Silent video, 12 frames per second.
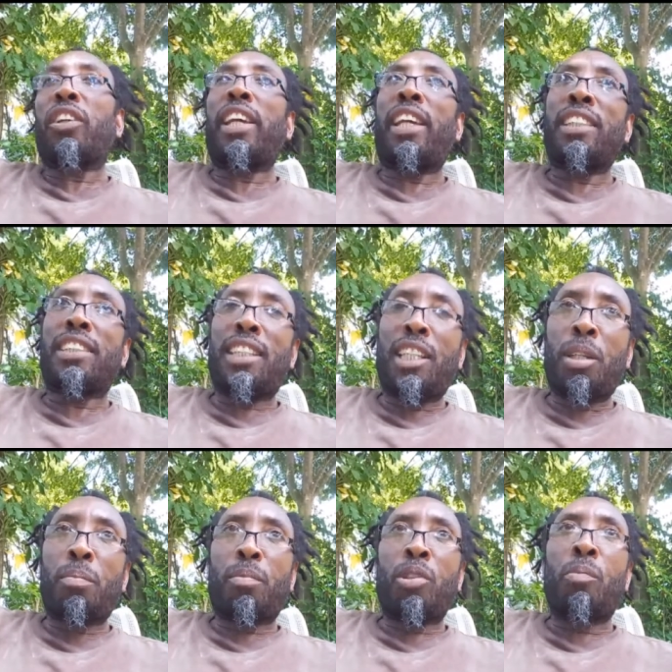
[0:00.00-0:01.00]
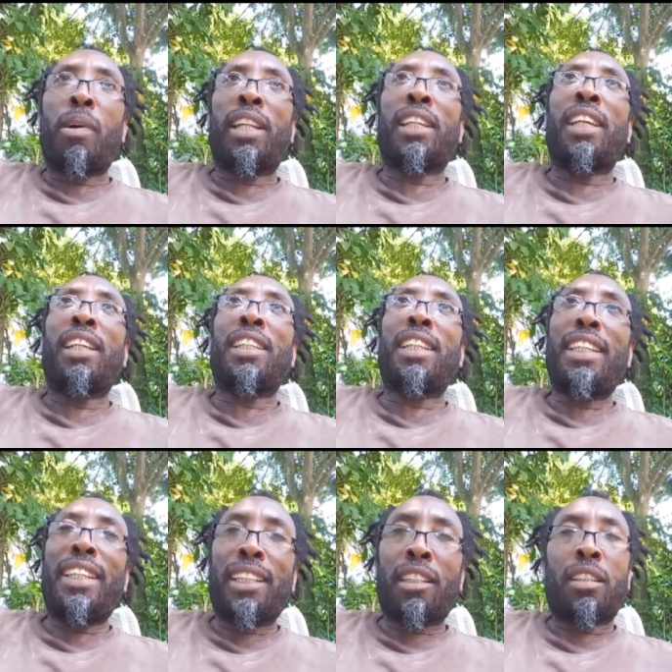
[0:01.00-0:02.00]
can't sleep your body can't
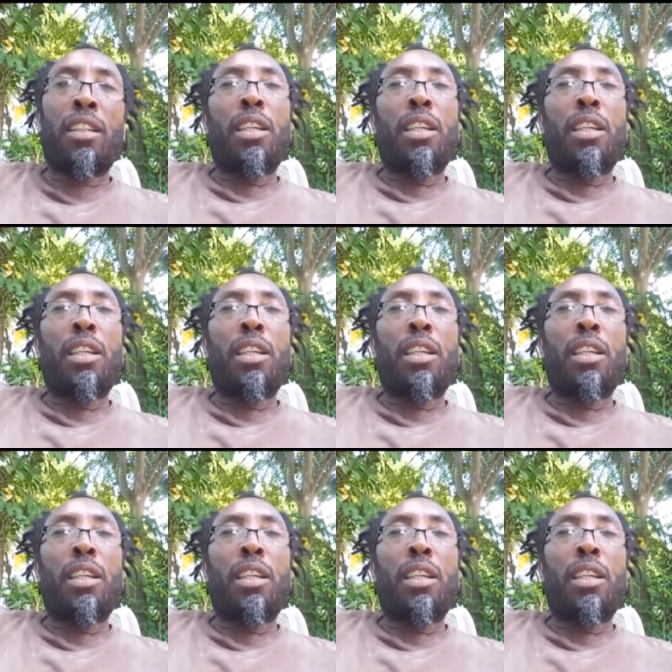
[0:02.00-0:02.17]
heal